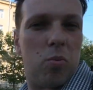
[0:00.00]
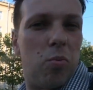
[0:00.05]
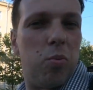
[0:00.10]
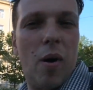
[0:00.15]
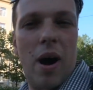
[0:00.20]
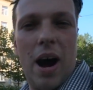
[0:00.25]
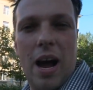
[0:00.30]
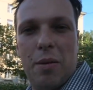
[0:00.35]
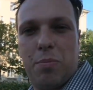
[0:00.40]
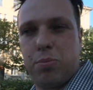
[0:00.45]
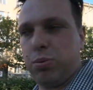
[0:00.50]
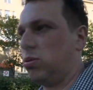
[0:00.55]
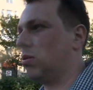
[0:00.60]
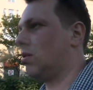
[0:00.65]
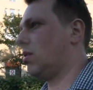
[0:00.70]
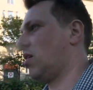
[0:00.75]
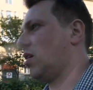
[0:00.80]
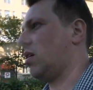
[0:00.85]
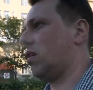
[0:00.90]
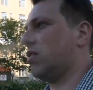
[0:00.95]
wipe
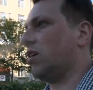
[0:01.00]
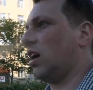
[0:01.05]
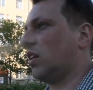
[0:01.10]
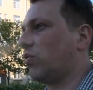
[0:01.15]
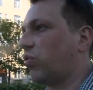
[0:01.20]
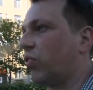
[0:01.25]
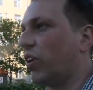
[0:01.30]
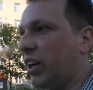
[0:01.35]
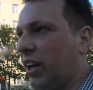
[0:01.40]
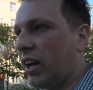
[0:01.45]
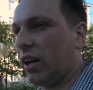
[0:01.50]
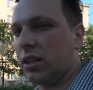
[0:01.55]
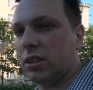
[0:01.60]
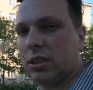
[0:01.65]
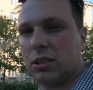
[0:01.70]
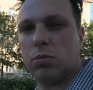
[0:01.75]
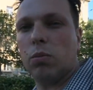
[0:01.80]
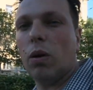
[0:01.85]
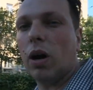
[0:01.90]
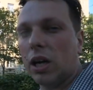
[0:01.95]
that freaking
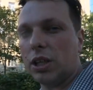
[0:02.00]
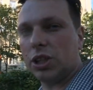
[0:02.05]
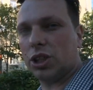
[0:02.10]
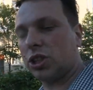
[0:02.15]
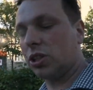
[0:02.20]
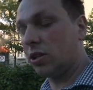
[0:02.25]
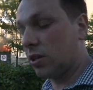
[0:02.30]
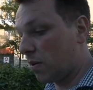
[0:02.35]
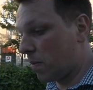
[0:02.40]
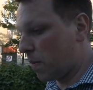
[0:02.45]
smudge.